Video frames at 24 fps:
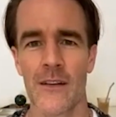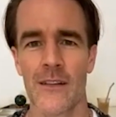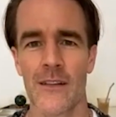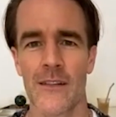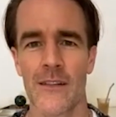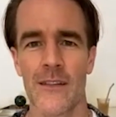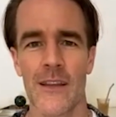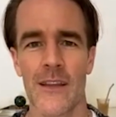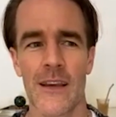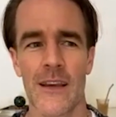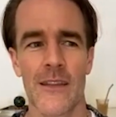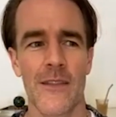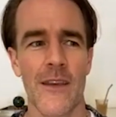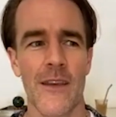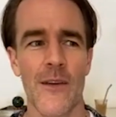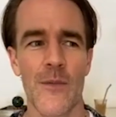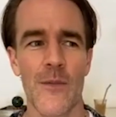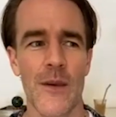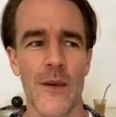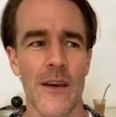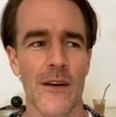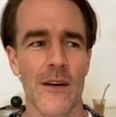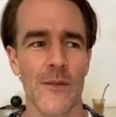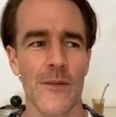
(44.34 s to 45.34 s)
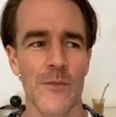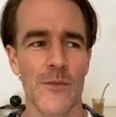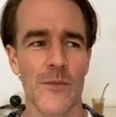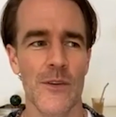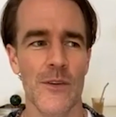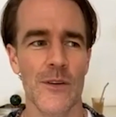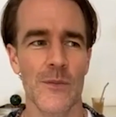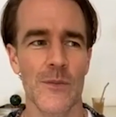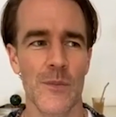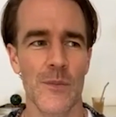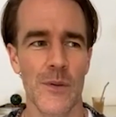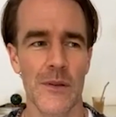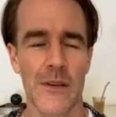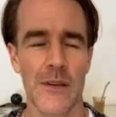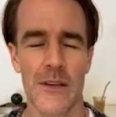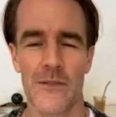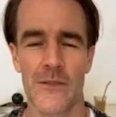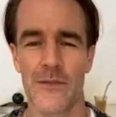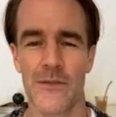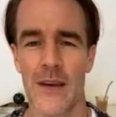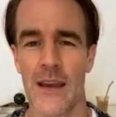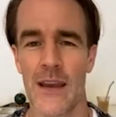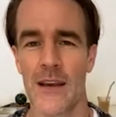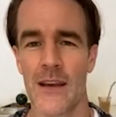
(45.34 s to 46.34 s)
Like they become complete
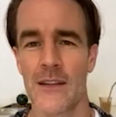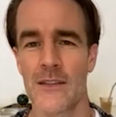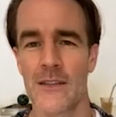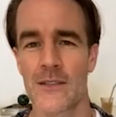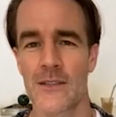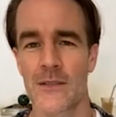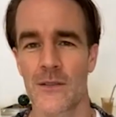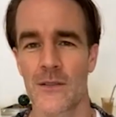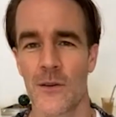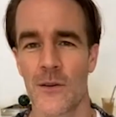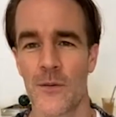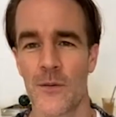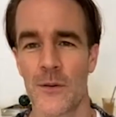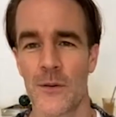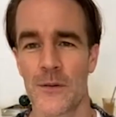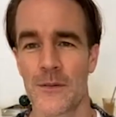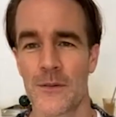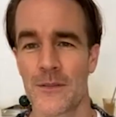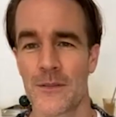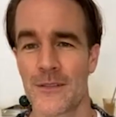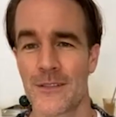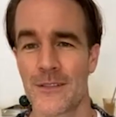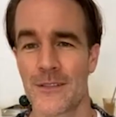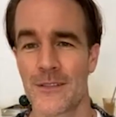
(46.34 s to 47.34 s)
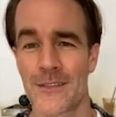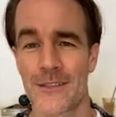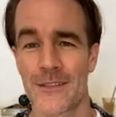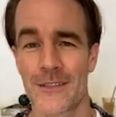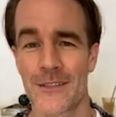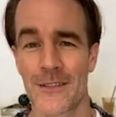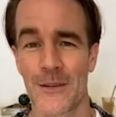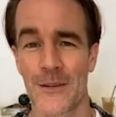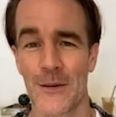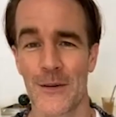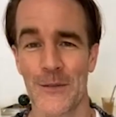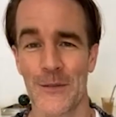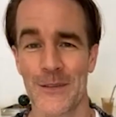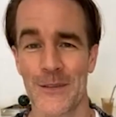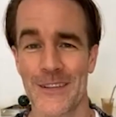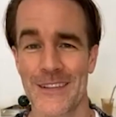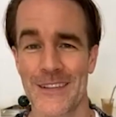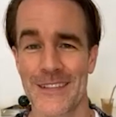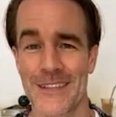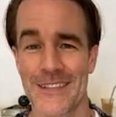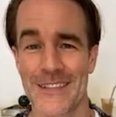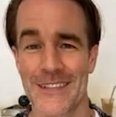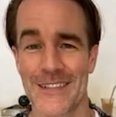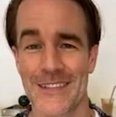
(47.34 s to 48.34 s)
fans over over
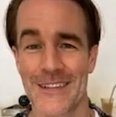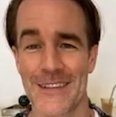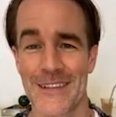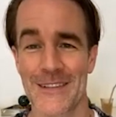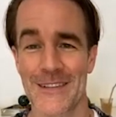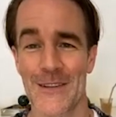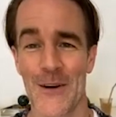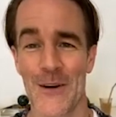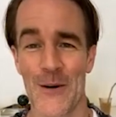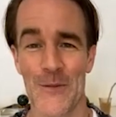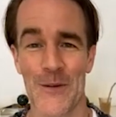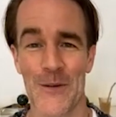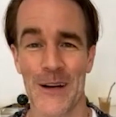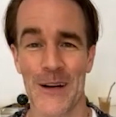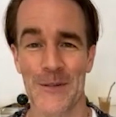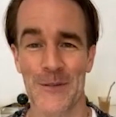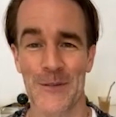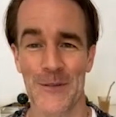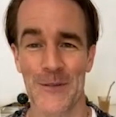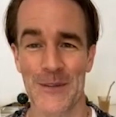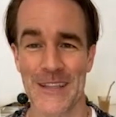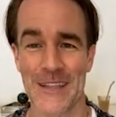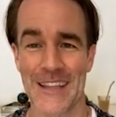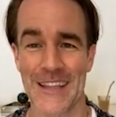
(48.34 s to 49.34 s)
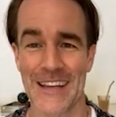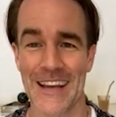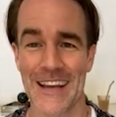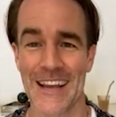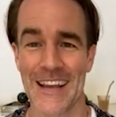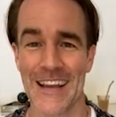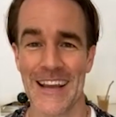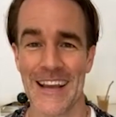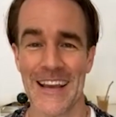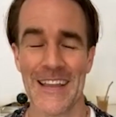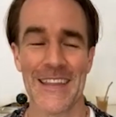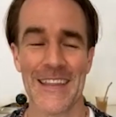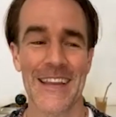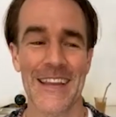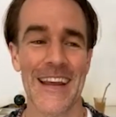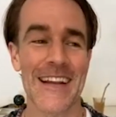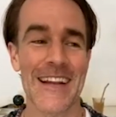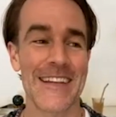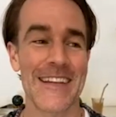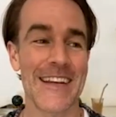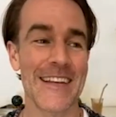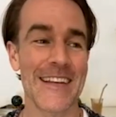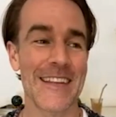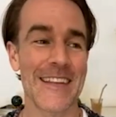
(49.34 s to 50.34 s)
this, this oh Hallmark yeah, movie so that, I, that I
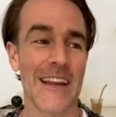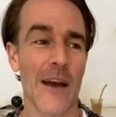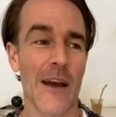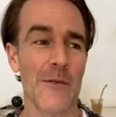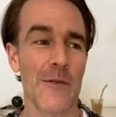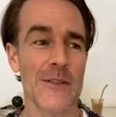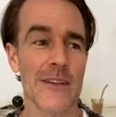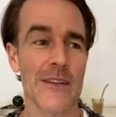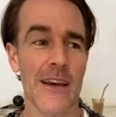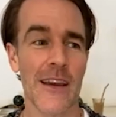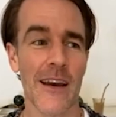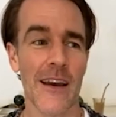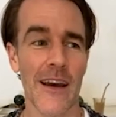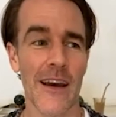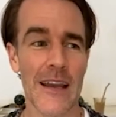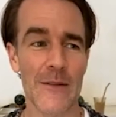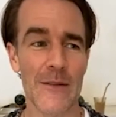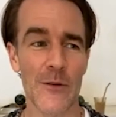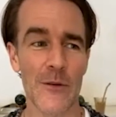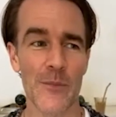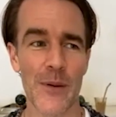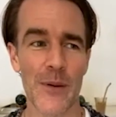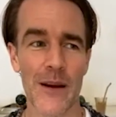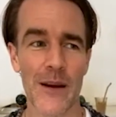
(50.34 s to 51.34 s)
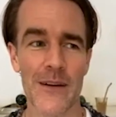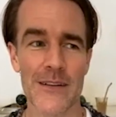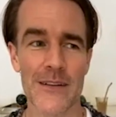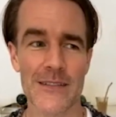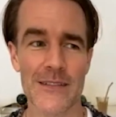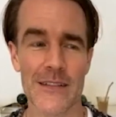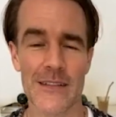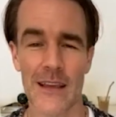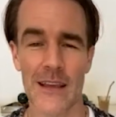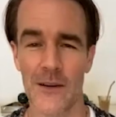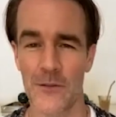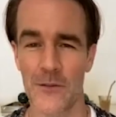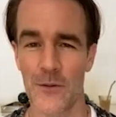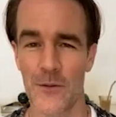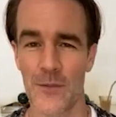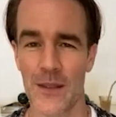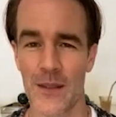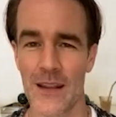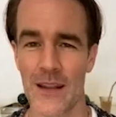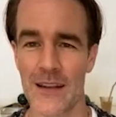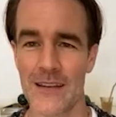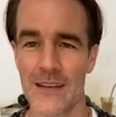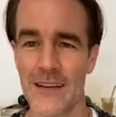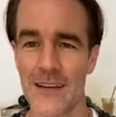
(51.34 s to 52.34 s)
did that I was like kind of embarrassed to tell them
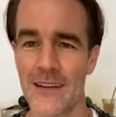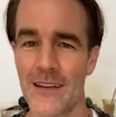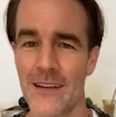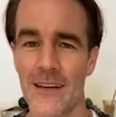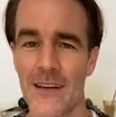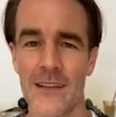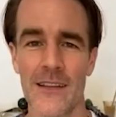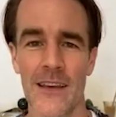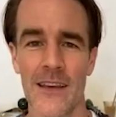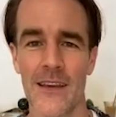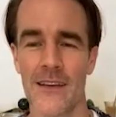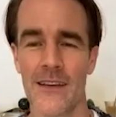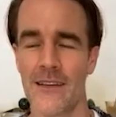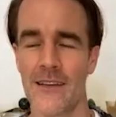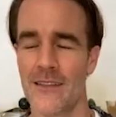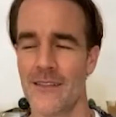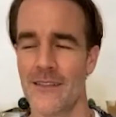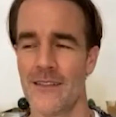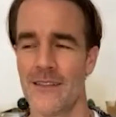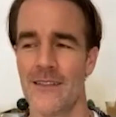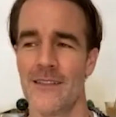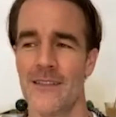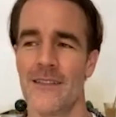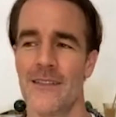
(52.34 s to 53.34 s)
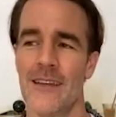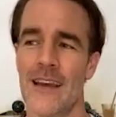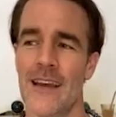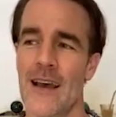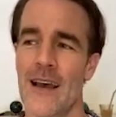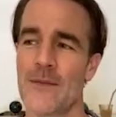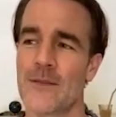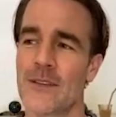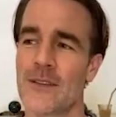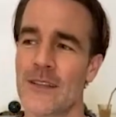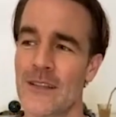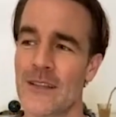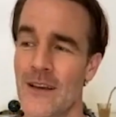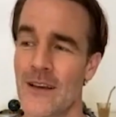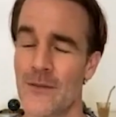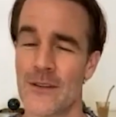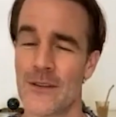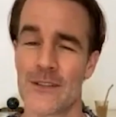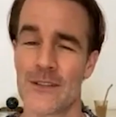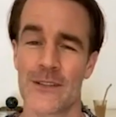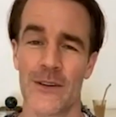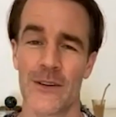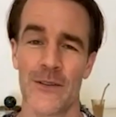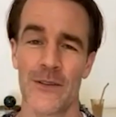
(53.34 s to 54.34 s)
that I did, and they they absolutely love
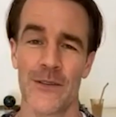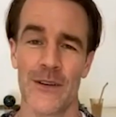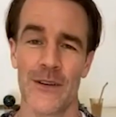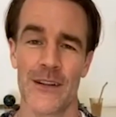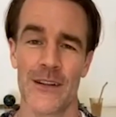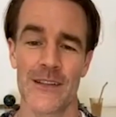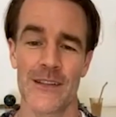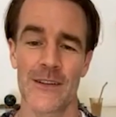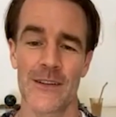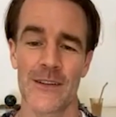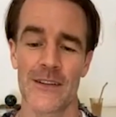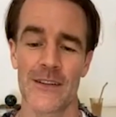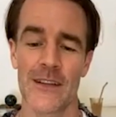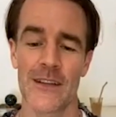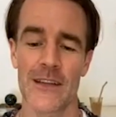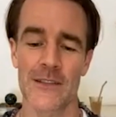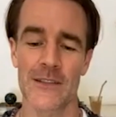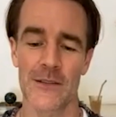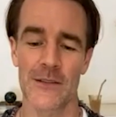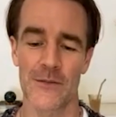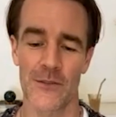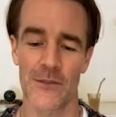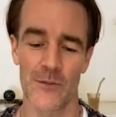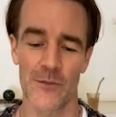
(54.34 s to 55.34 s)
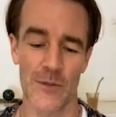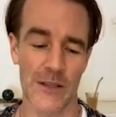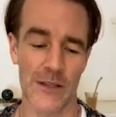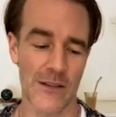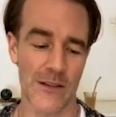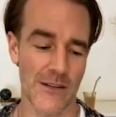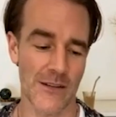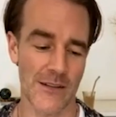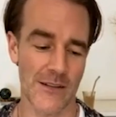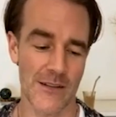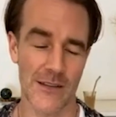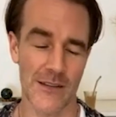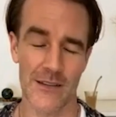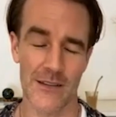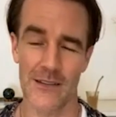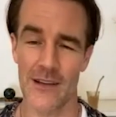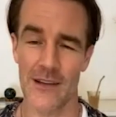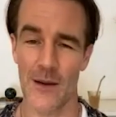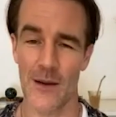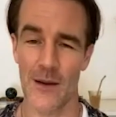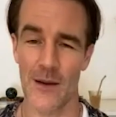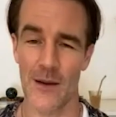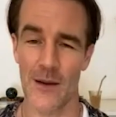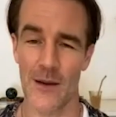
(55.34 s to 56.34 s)
it. So it's a good lesson for me to, to
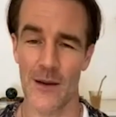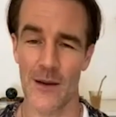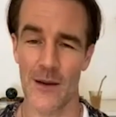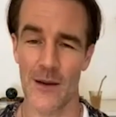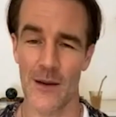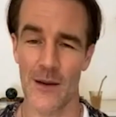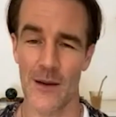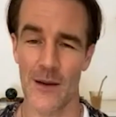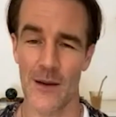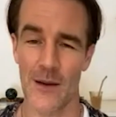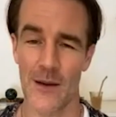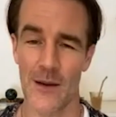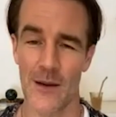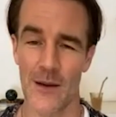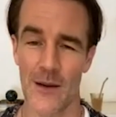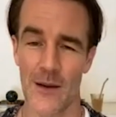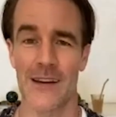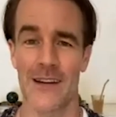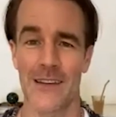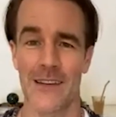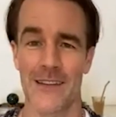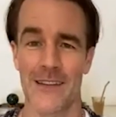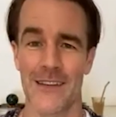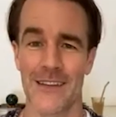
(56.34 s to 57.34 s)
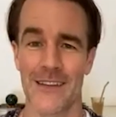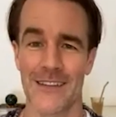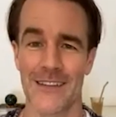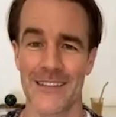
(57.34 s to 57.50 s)
not be precious about anything.